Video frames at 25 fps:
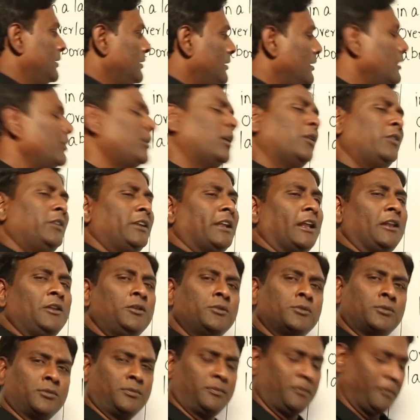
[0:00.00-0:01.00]
Now I will tell
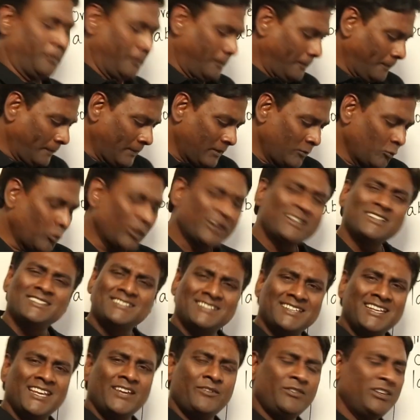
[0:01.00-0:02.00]
you what is
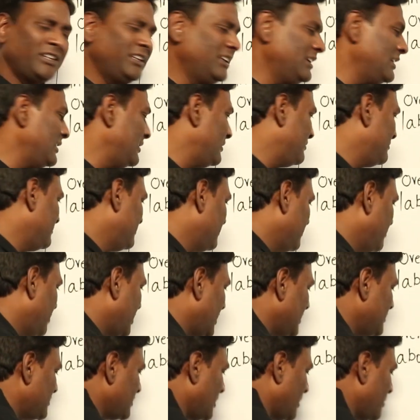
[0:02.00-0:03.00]
K V A. For
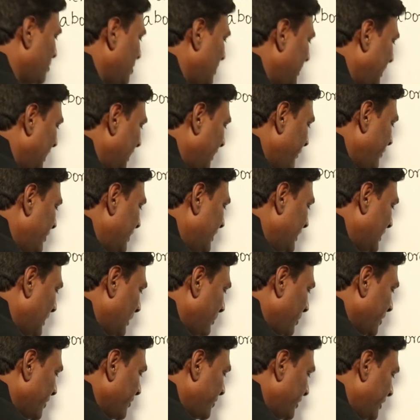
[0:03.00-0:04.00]
example, K V A
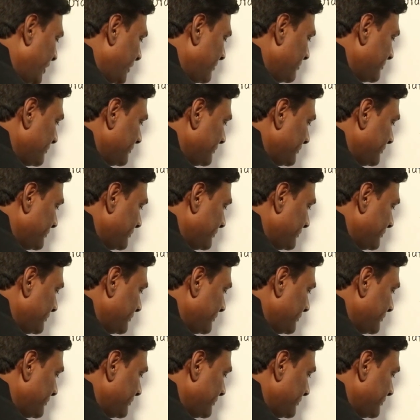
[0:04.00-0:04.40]
capacity.